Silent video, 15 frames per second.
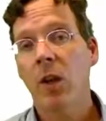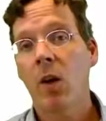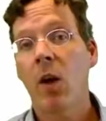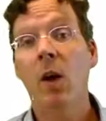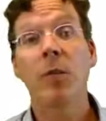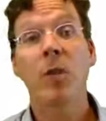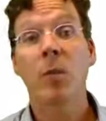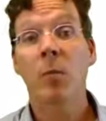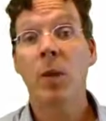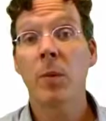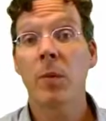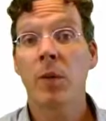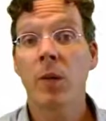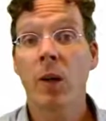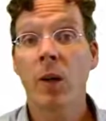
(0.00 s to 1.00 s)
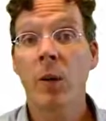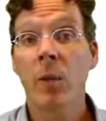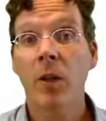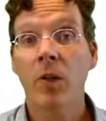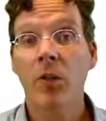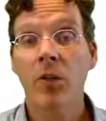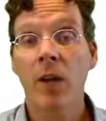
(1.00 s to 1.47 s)
Often people talk
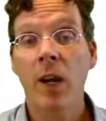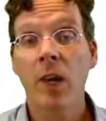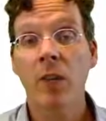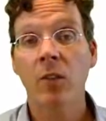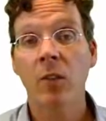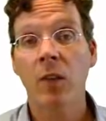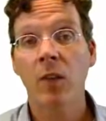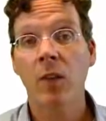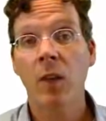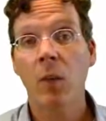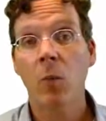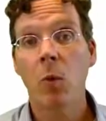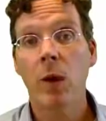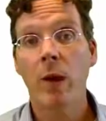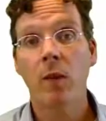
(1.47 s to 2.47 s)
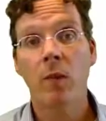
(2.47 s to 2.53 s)
about stocks in the same way.